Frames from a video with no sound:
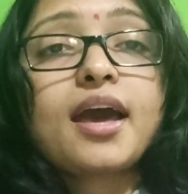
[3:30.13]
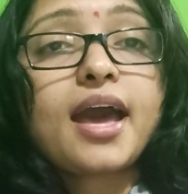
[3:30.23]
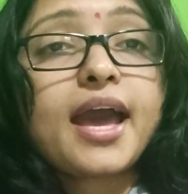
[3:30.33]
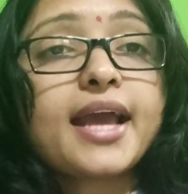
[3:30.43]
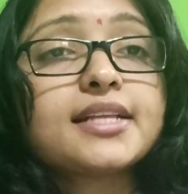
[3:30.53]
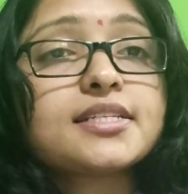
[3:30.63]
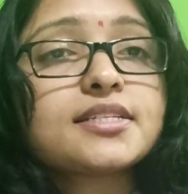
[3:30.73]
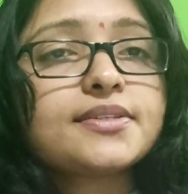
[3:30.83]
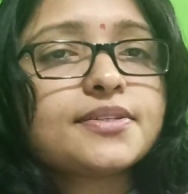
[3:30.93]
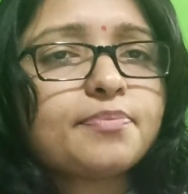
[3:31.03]

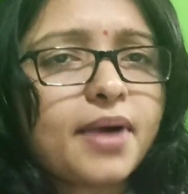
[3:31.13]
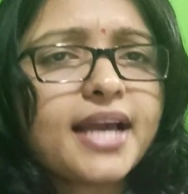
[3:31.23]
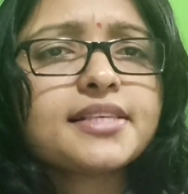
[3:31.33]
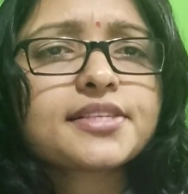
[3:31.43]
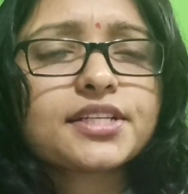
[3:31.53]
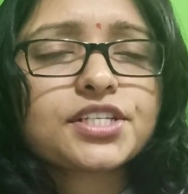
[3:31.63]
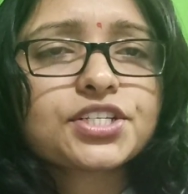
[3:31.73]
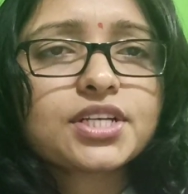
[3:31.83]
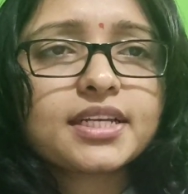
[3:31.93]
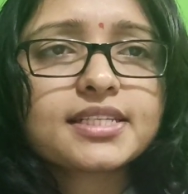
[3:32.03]
And my
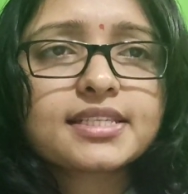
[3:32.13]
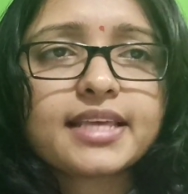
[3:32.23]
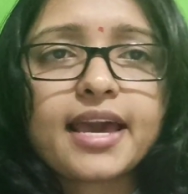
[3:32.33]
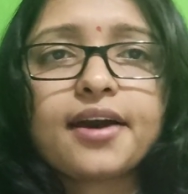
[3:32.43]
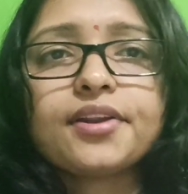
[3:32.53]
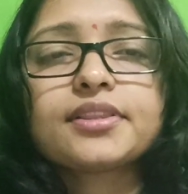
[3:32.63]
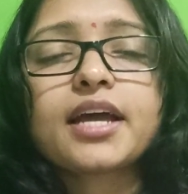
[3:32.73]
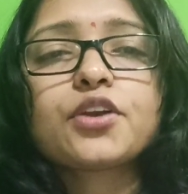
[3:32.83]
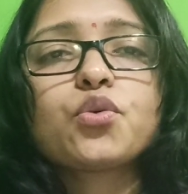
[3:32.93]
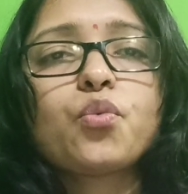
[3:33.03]
suggestion is there
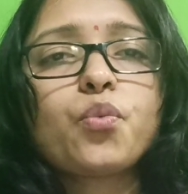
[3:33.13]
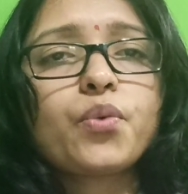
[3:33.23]
that